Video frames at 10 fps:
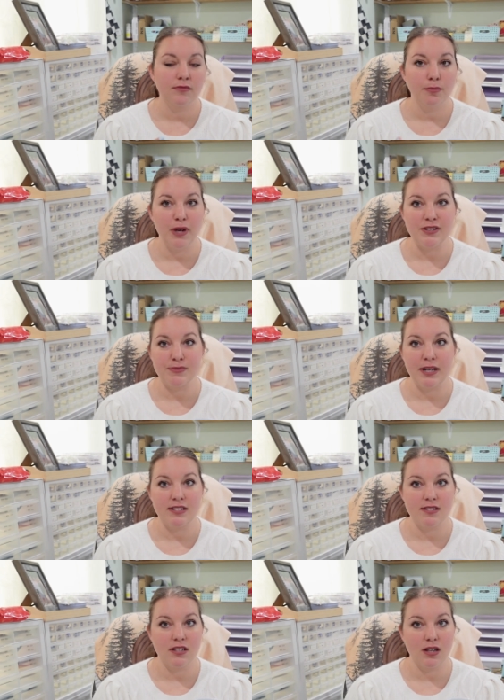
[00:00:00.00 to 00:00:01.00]
mouse
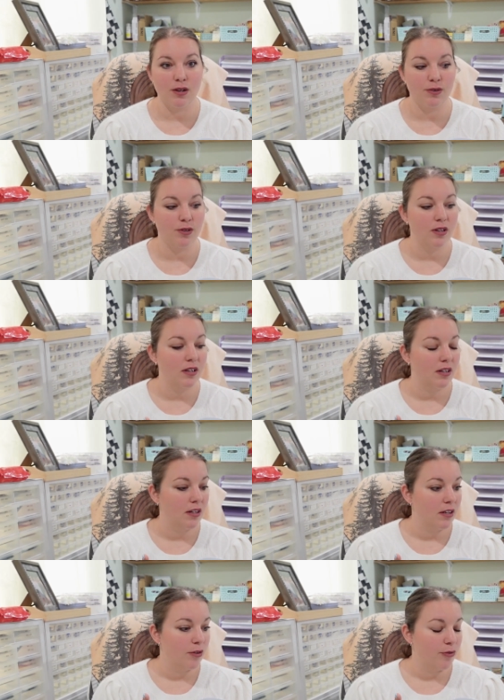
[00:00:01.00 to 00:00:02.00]
mats to go
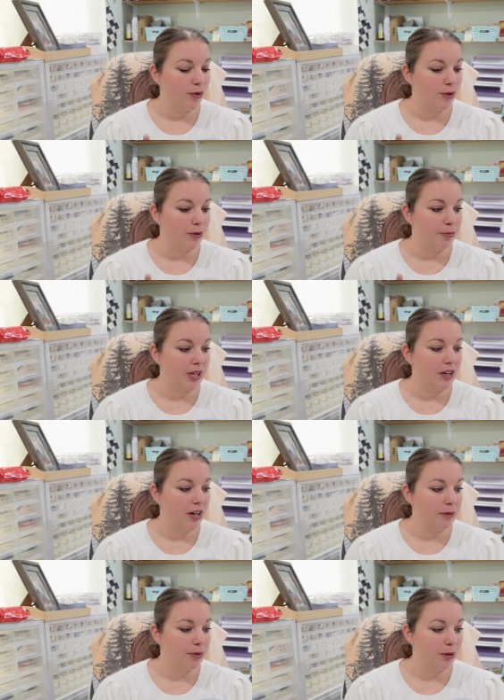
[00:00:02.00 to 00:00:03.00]
for B
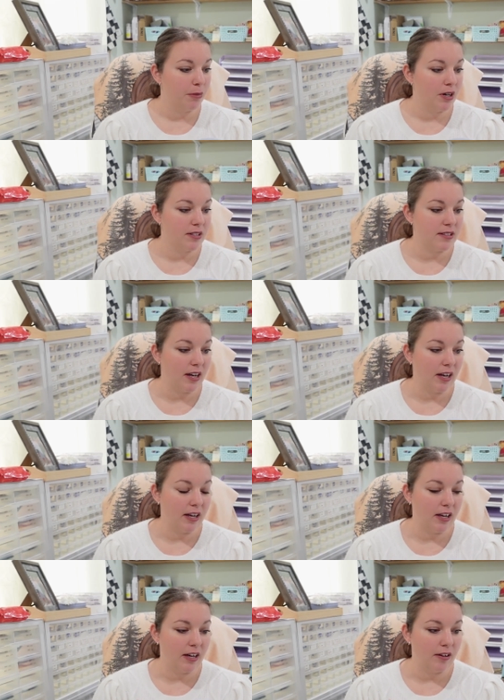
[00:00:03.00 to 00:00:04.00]
grade bookmarks. I
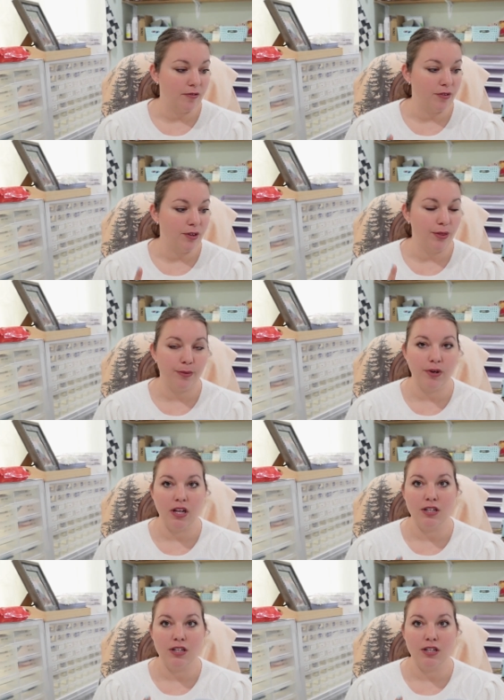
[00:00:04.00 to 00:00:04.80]
have the 3